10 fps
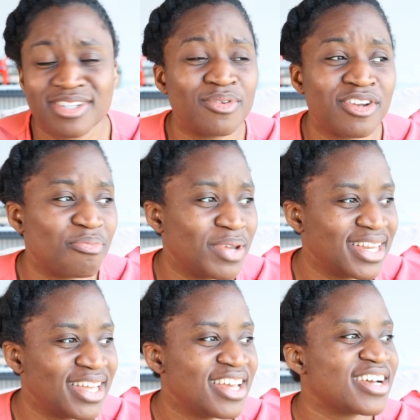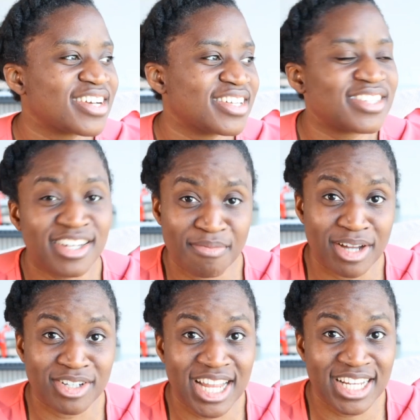I wouldn't have been concerned
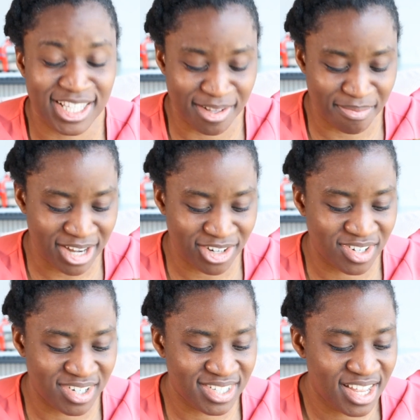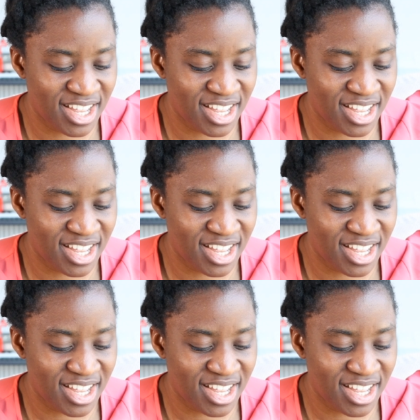about changing the batteries.